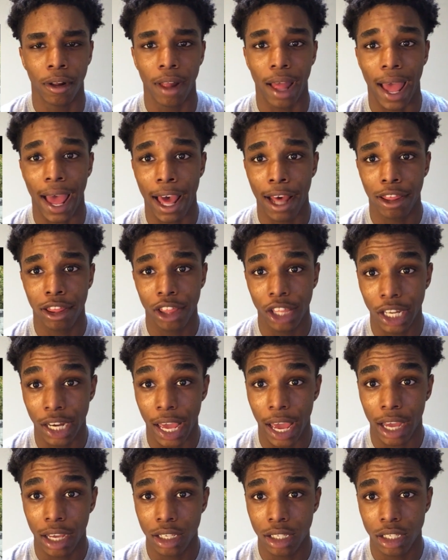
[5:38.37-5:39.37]
Athlete
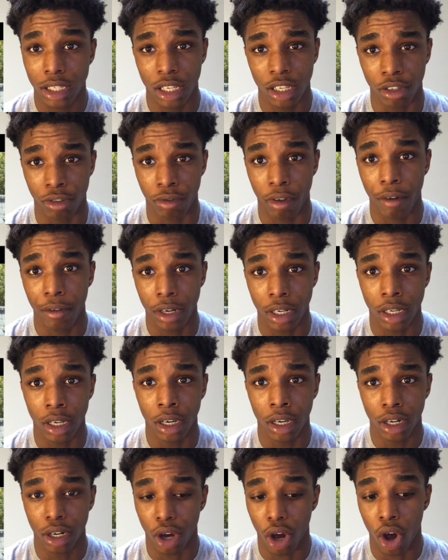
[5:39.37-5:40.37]
X is very good.